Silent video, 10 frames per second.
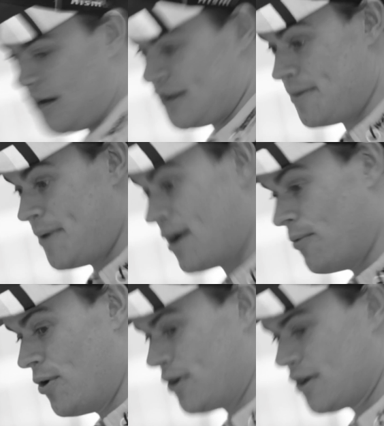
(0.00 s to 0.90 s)
the amount
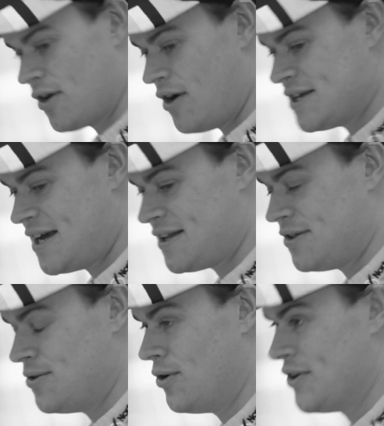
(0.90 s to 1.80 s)
of work the guys had
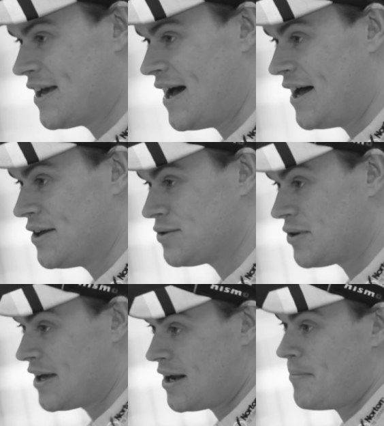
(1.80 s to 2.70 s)
to do on the car to
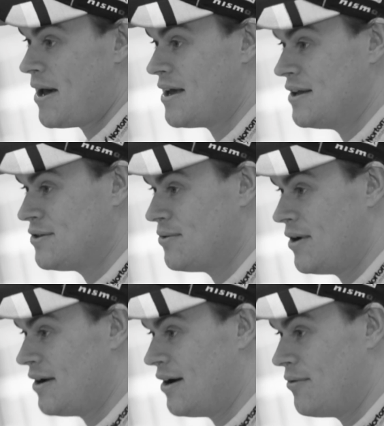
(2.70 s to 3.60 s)
sort of get it back
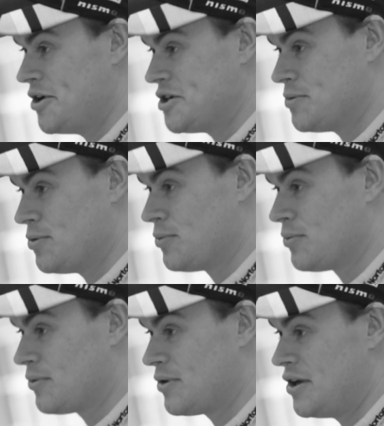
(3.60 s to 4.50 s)
into a reasonable
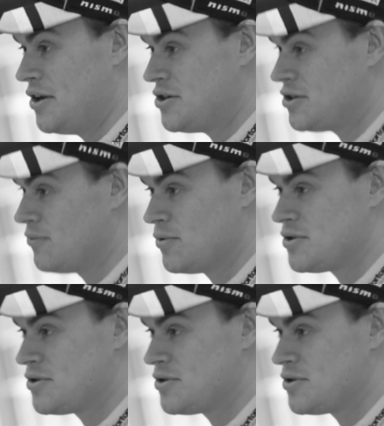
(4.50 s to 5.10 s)
condition